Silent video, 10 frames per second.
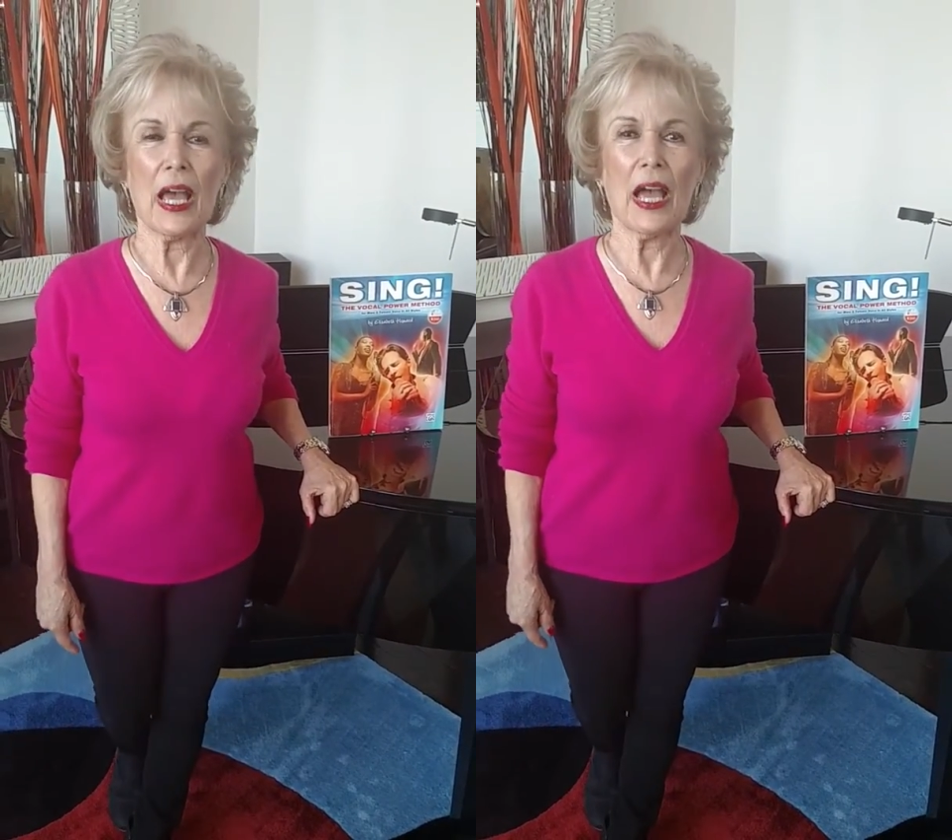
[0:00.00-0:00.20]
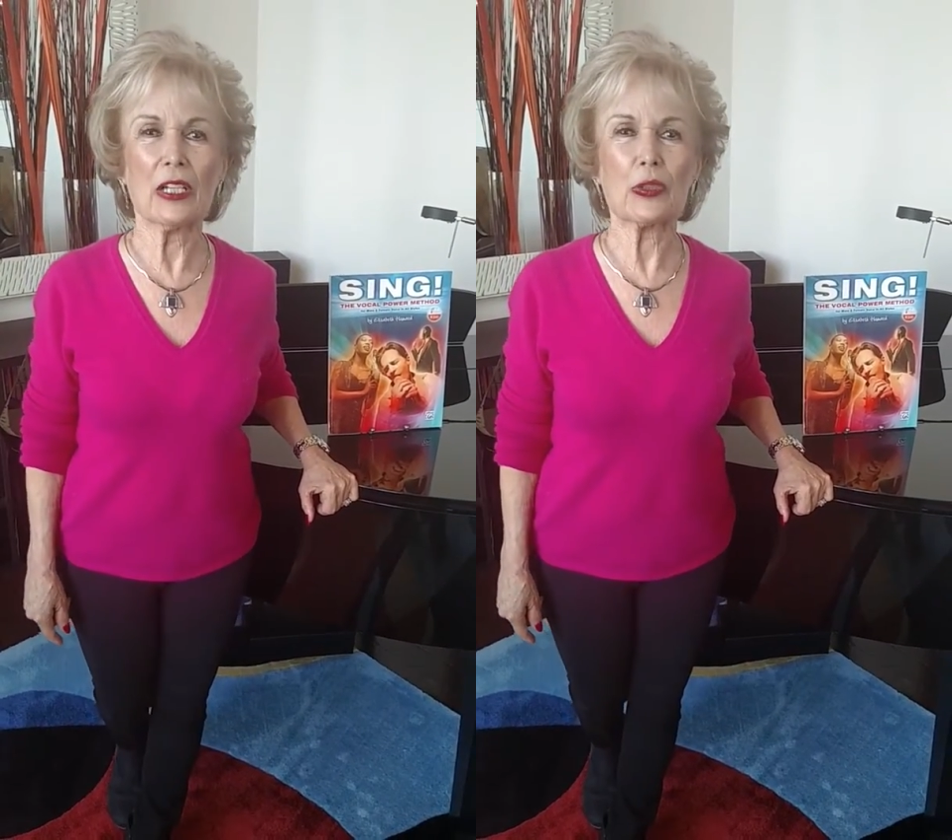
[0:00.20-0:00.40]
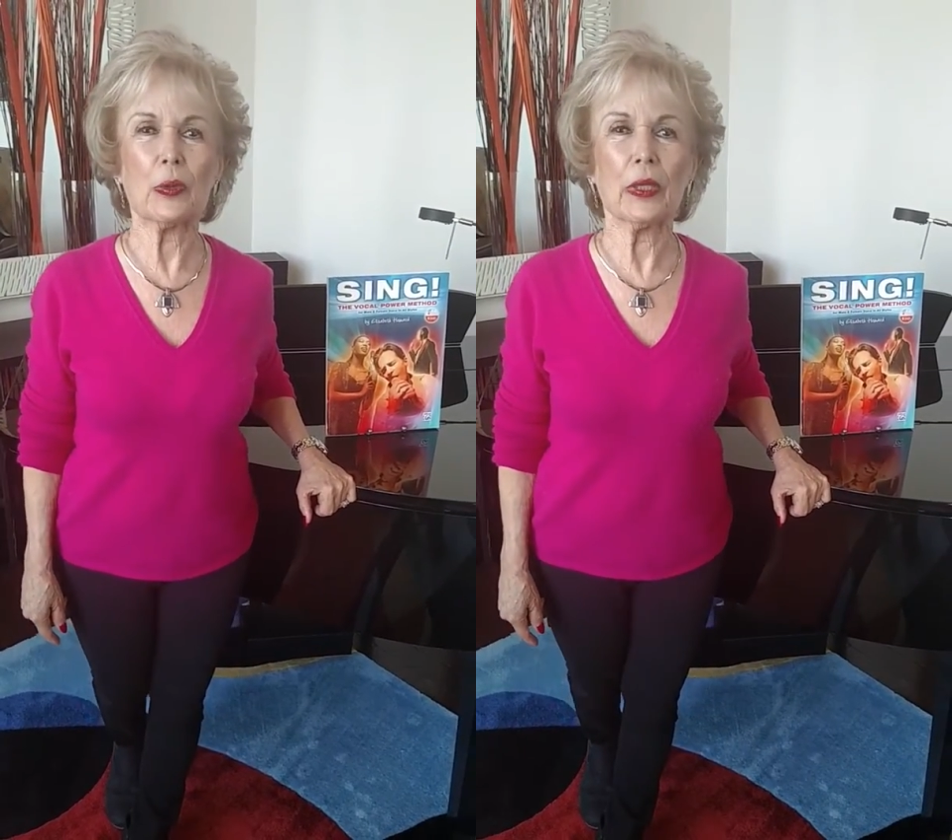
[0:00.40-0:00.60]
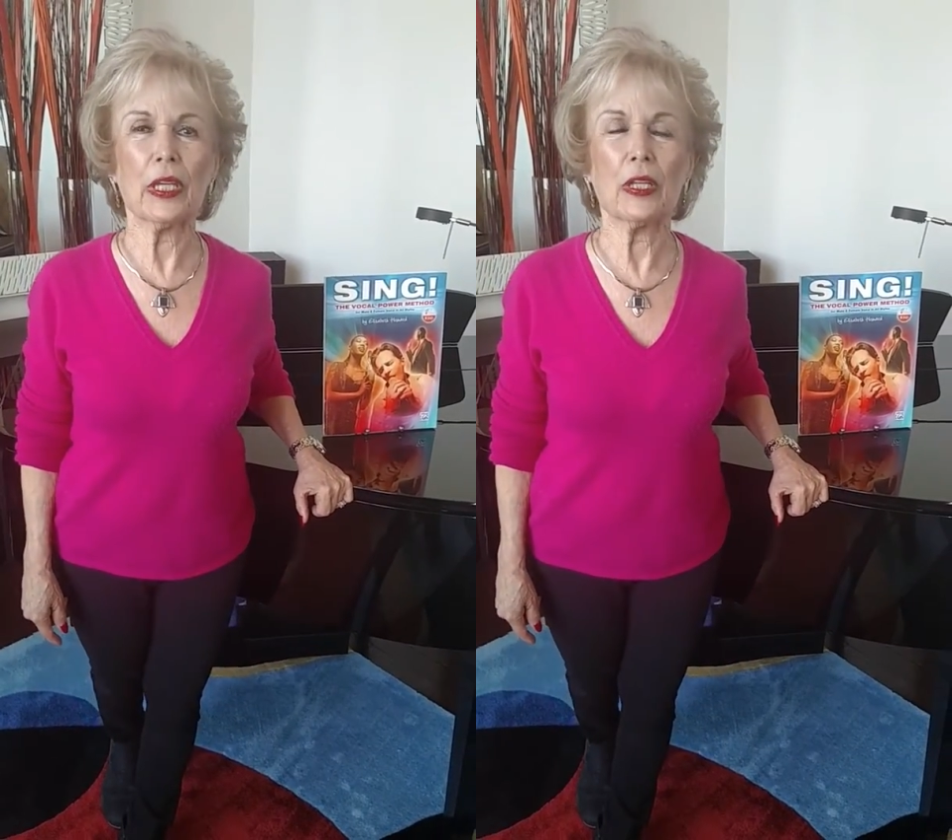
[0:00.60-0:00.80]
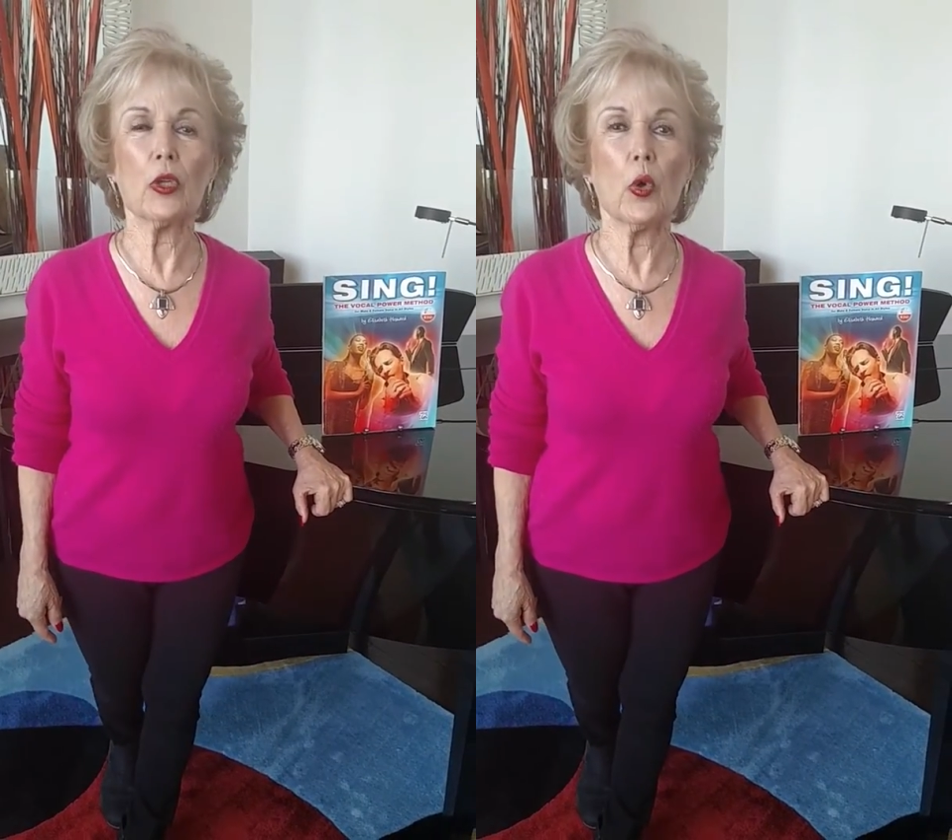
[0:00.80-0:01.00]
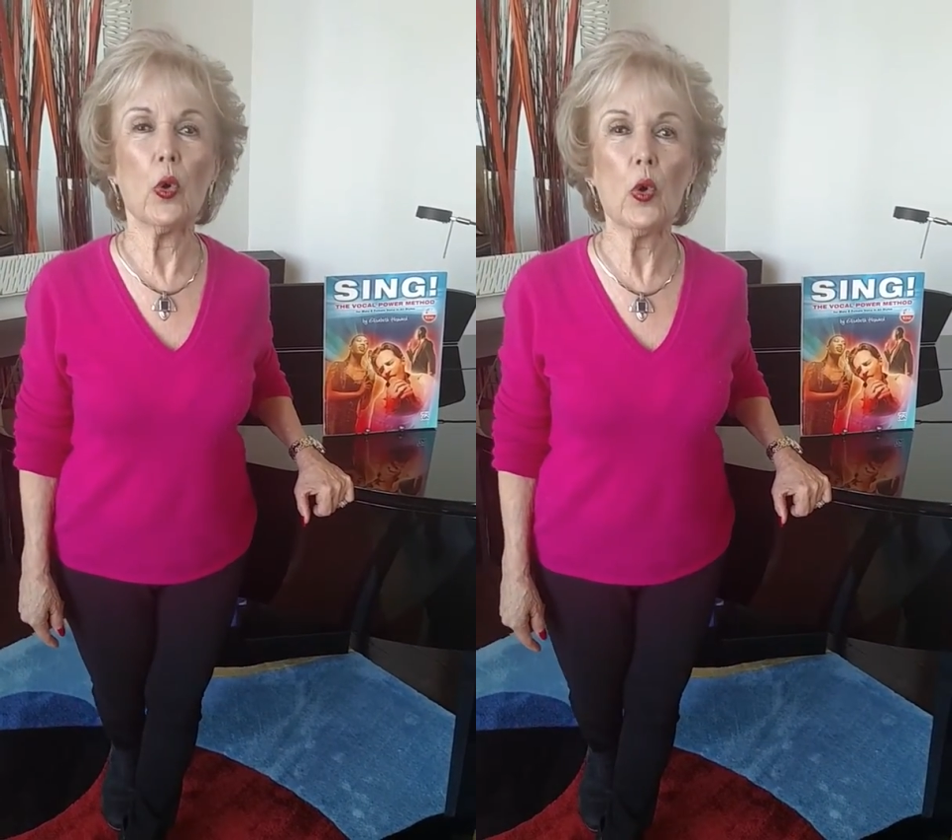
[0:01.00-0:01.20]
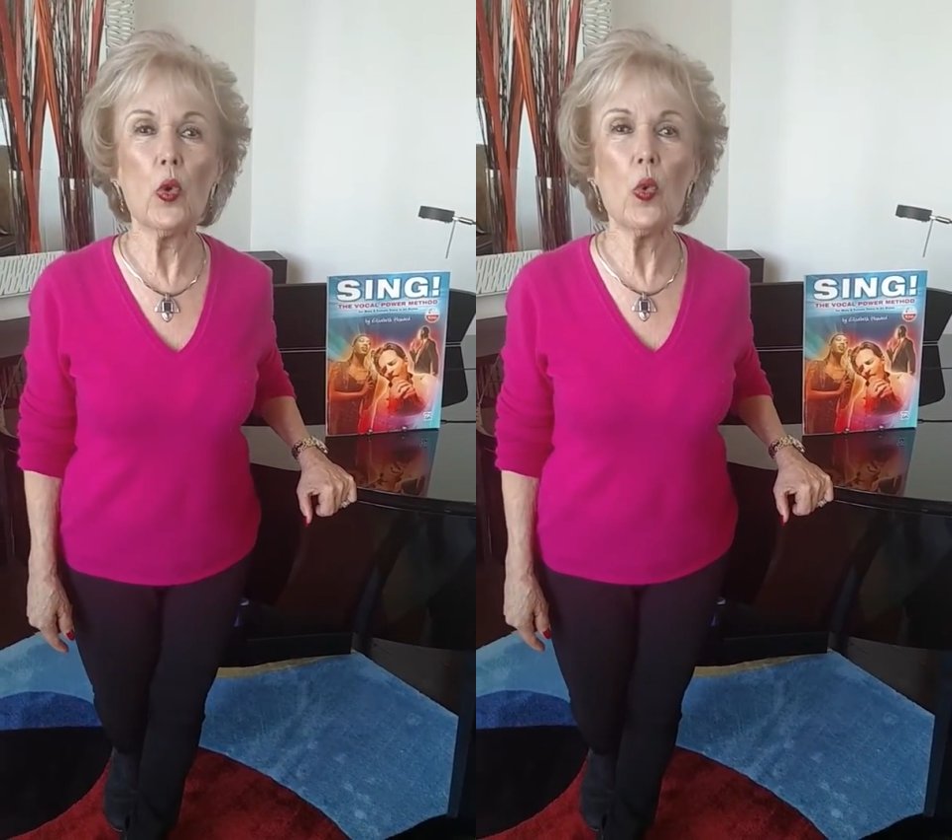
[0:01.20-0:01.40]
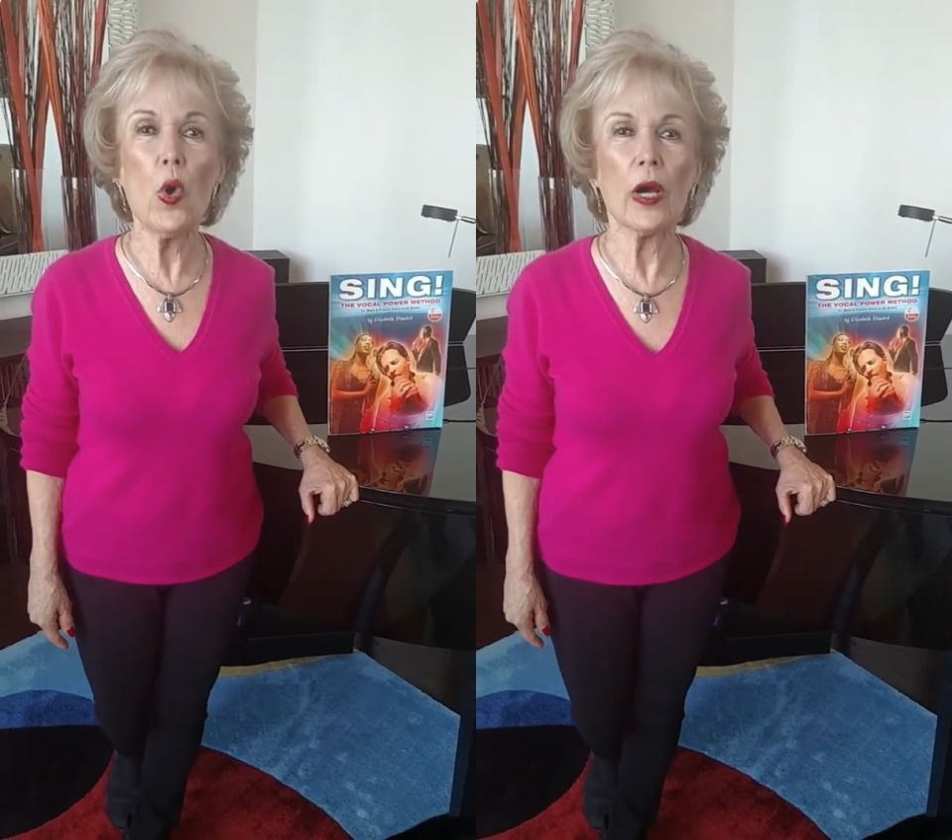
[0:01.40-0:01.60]
actually an
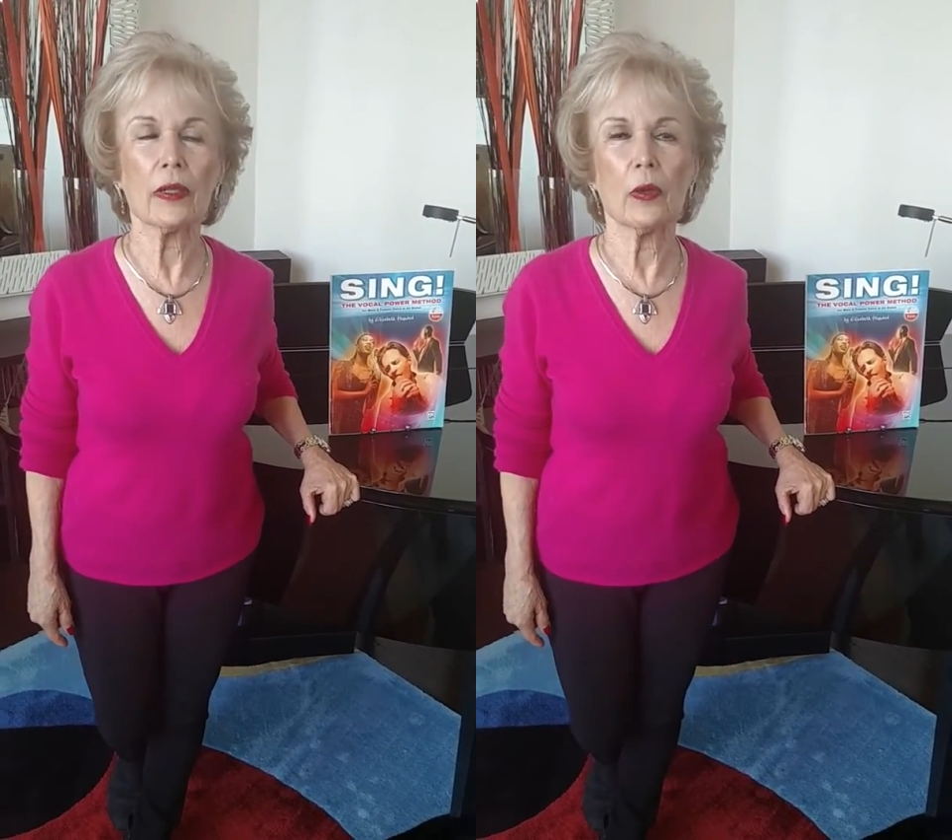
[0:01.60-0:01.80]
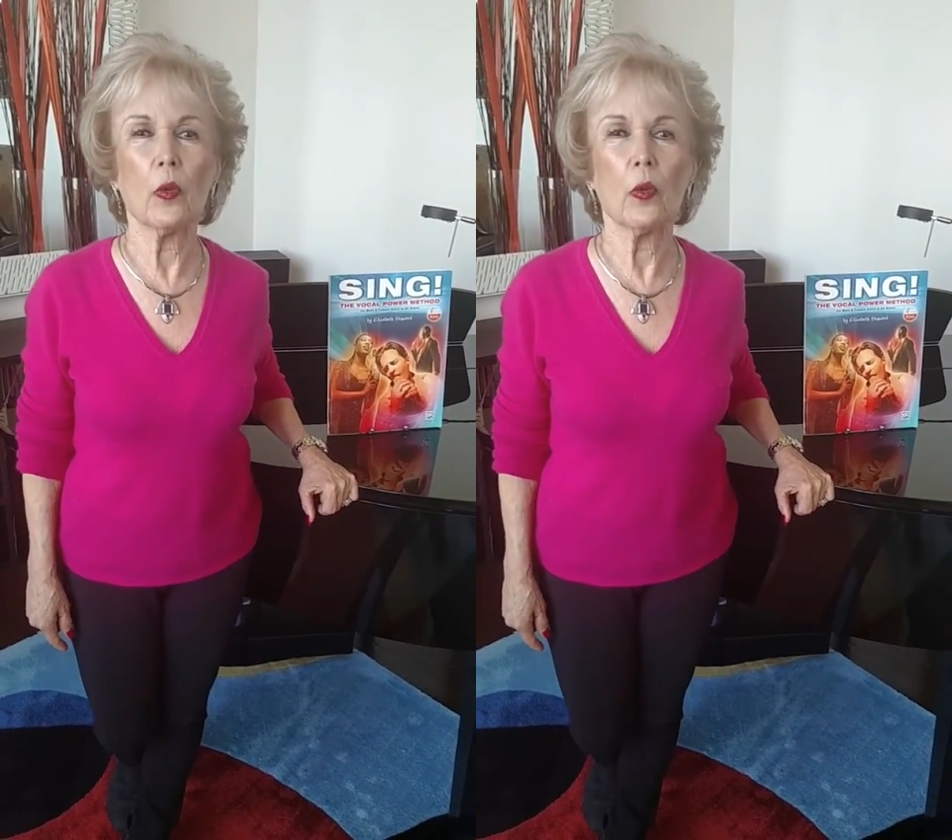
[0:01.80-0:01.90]
O?